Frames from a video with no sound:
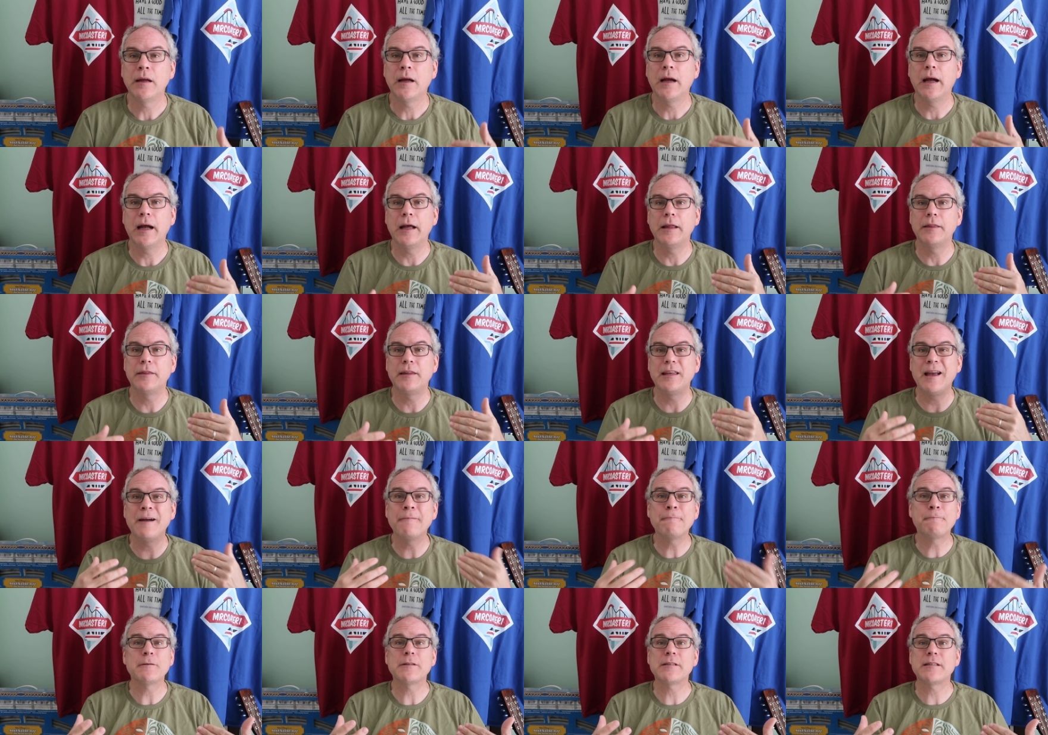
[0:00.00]

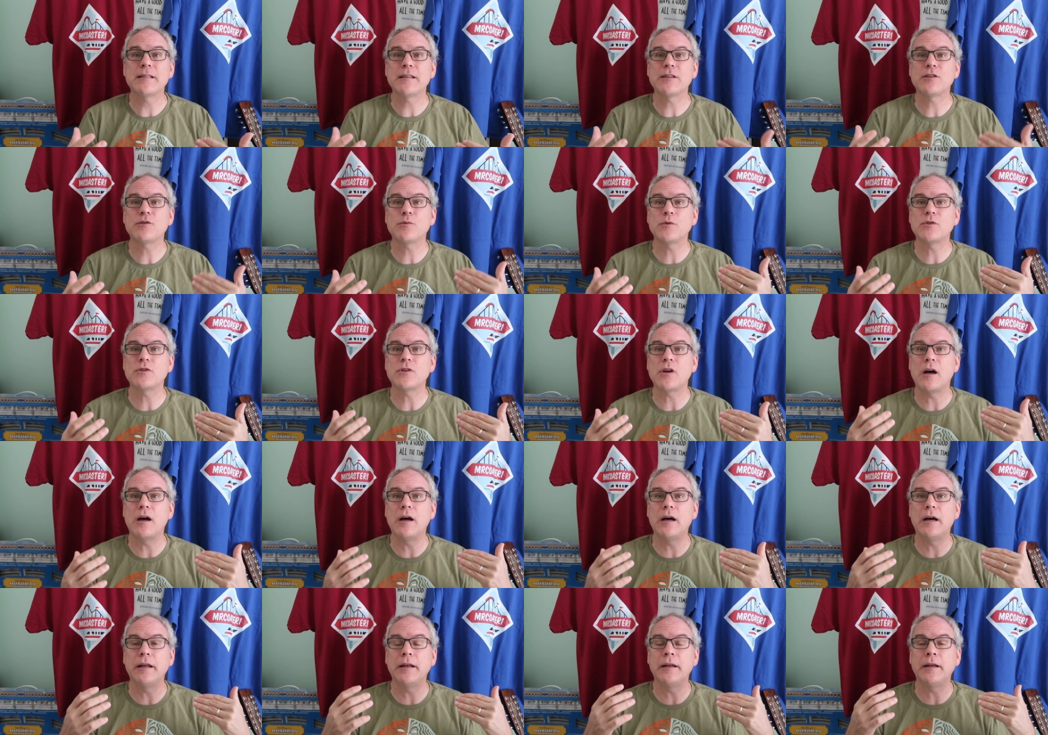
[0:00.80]
The emphasis was
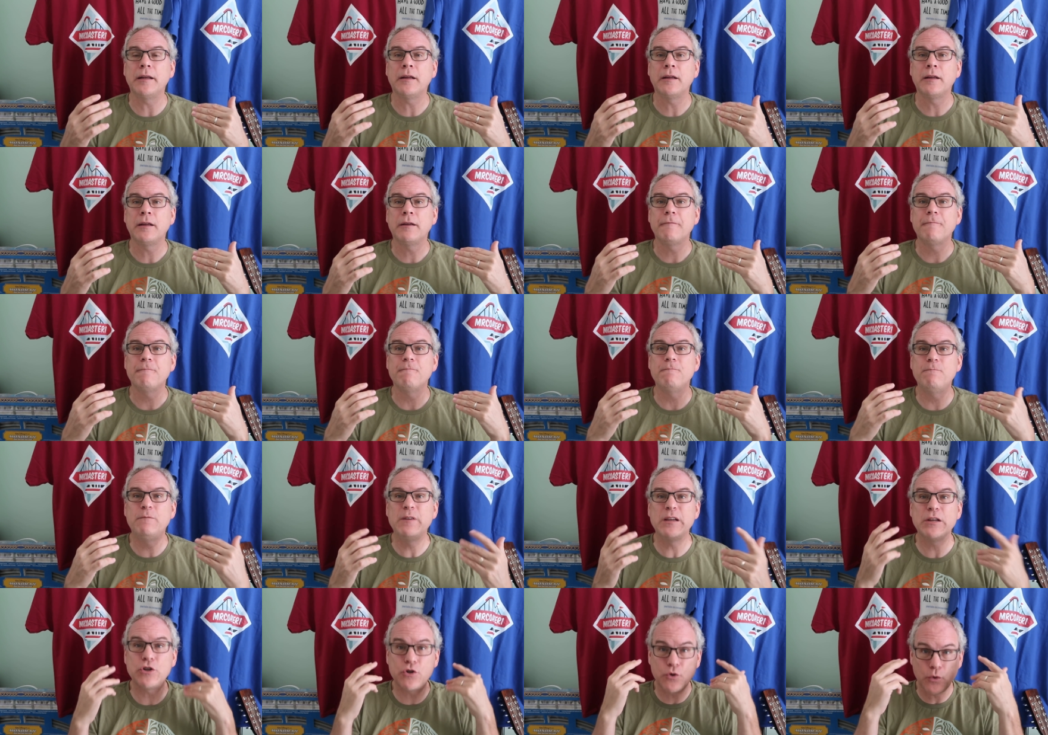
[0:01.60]
on
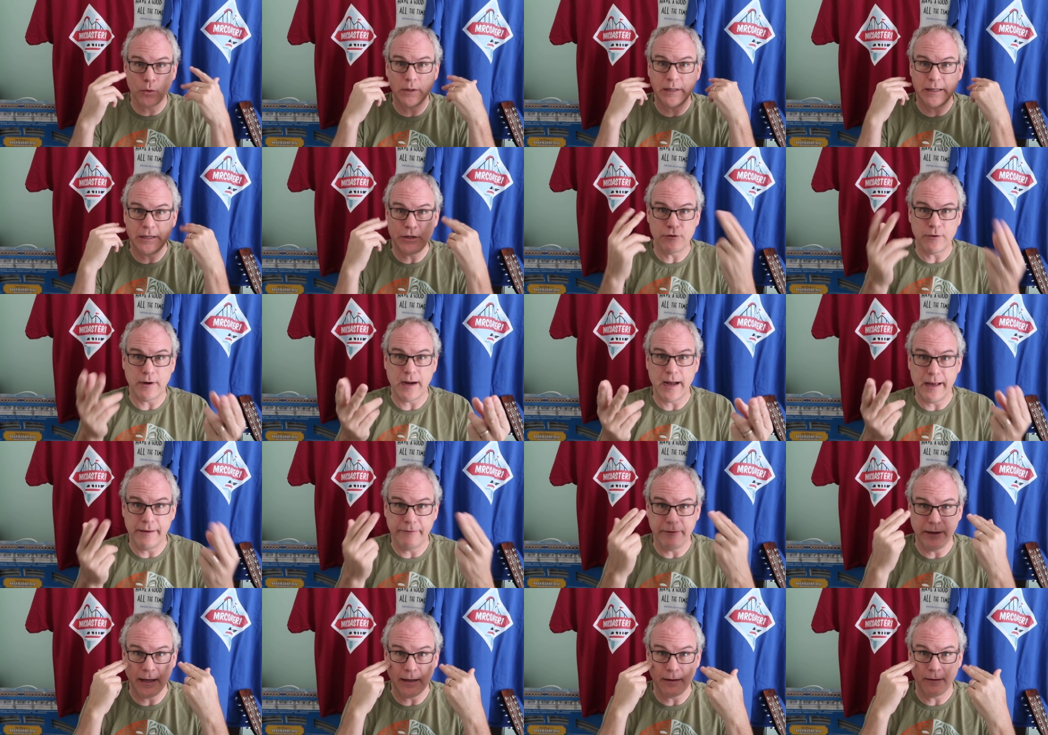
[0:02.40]
visually
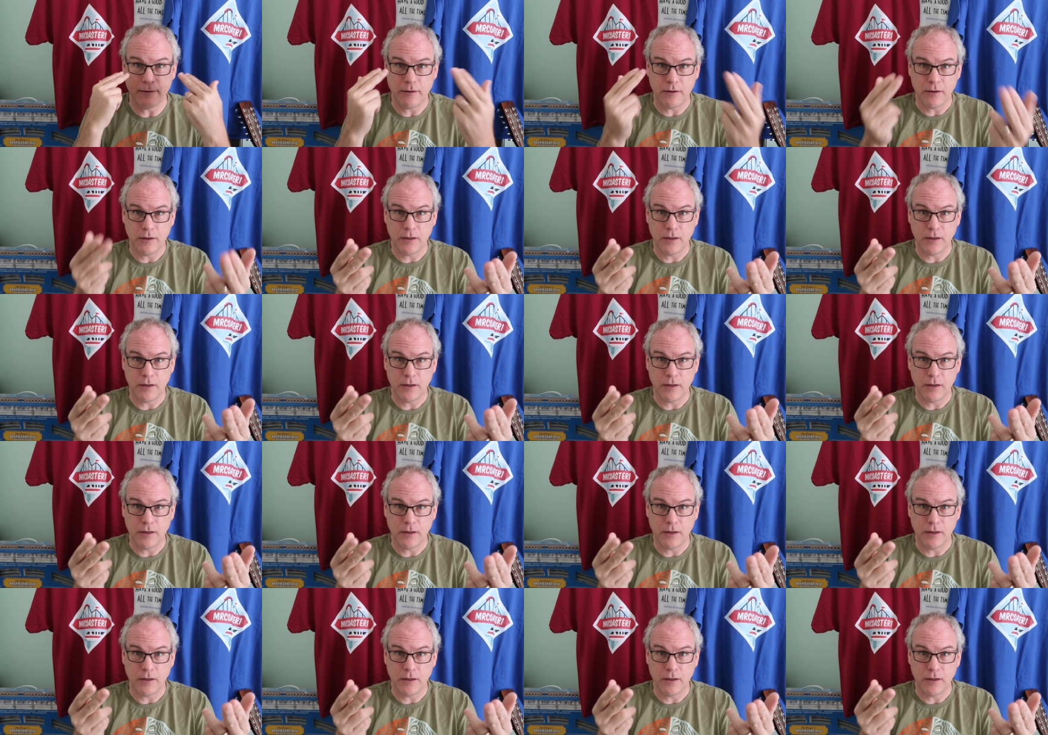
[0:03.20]
driving,